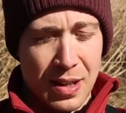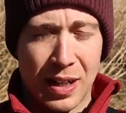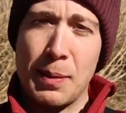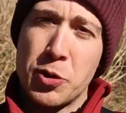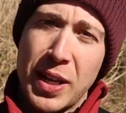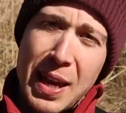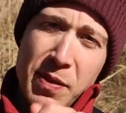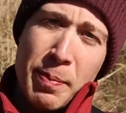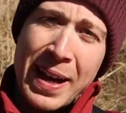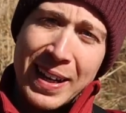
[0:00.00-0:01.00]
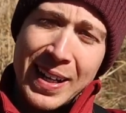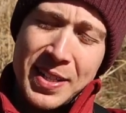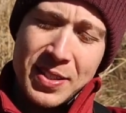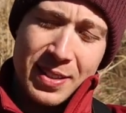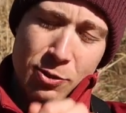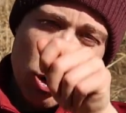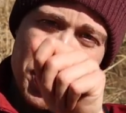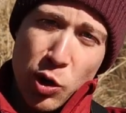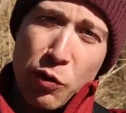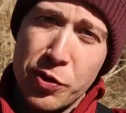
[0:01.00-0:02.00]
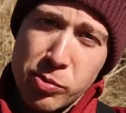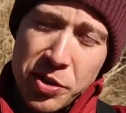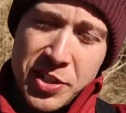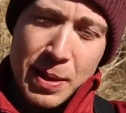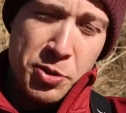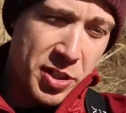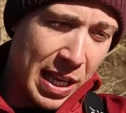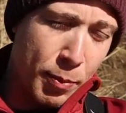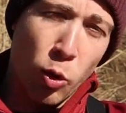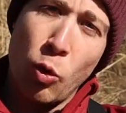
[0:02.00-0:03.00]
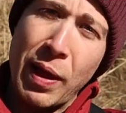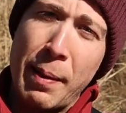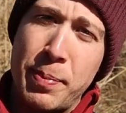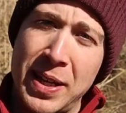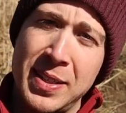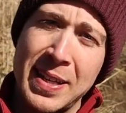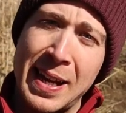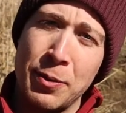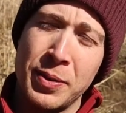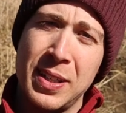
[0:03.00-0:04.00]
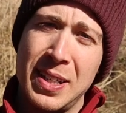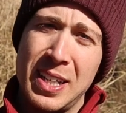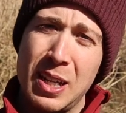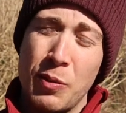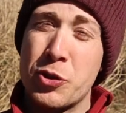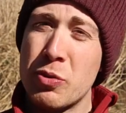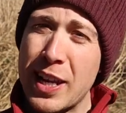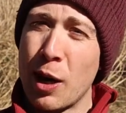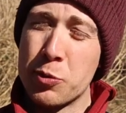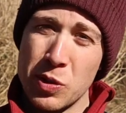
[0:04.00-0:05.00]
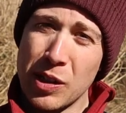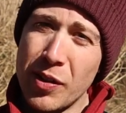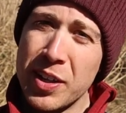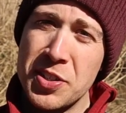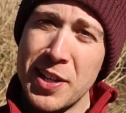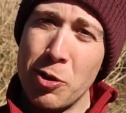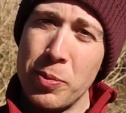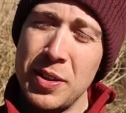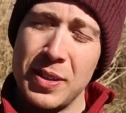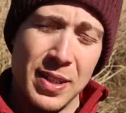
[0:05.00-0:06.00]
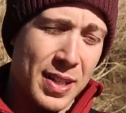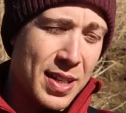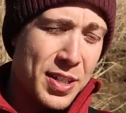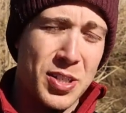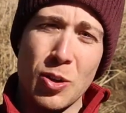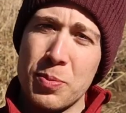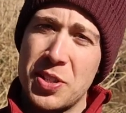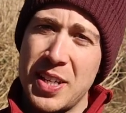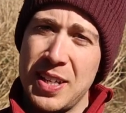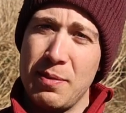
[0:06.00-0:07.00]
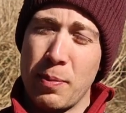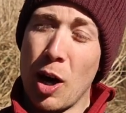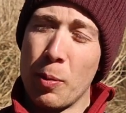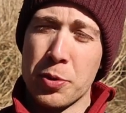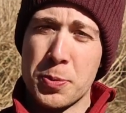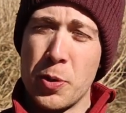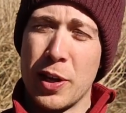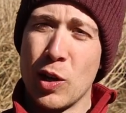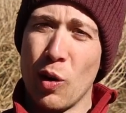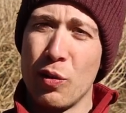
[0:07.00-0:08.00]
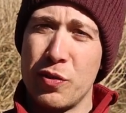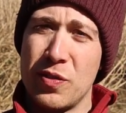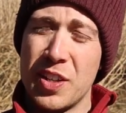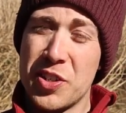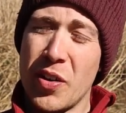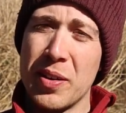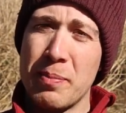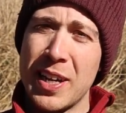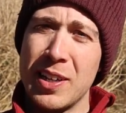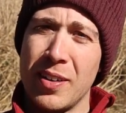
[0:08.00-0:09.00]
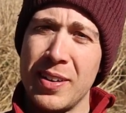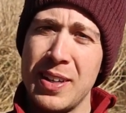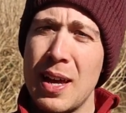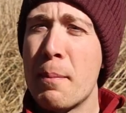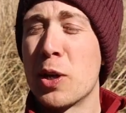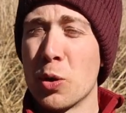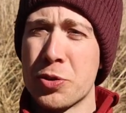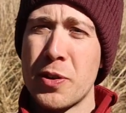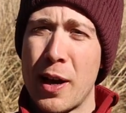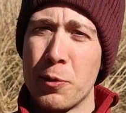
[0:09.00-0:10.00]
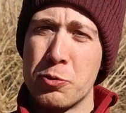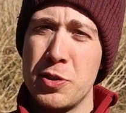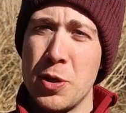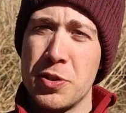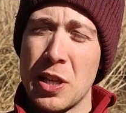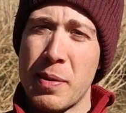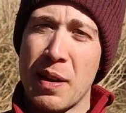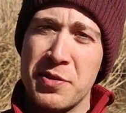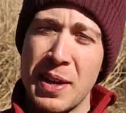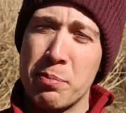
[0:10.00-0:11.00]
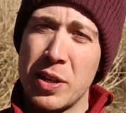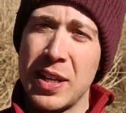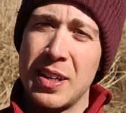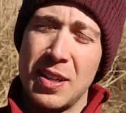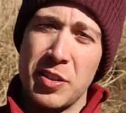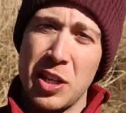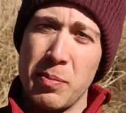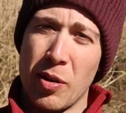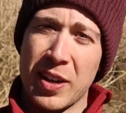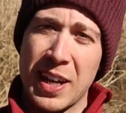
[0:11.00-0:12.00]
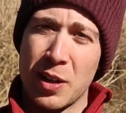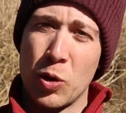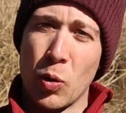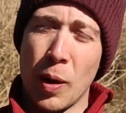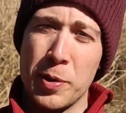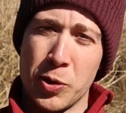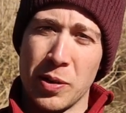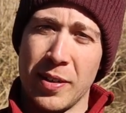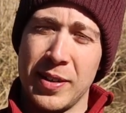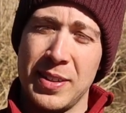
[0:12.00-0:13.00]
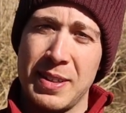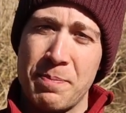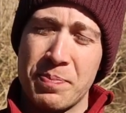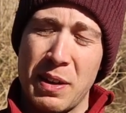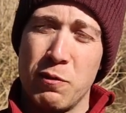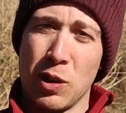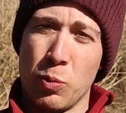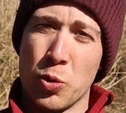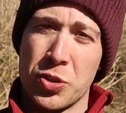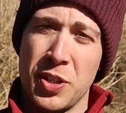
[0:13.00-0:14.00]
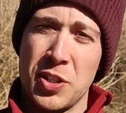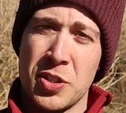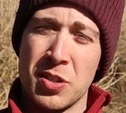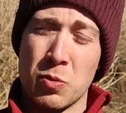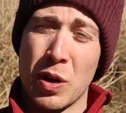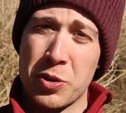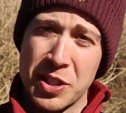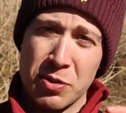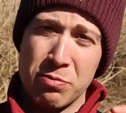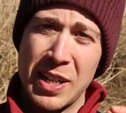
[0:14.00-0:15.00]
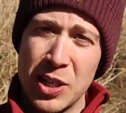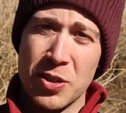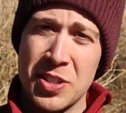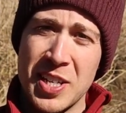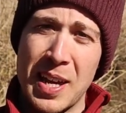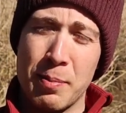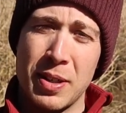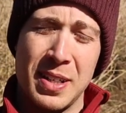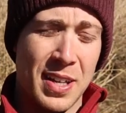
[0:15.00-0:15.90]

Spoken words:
I clipped on a heavy back lead and dropped it off the rod tip just to keep all that pinned down, which really helps with line concealment, stops the barbel spooking off a tight main line, but it also helps reduce the amount of debris that you might get caught up in your line in floodwater conditions as well. So that's a really good tip.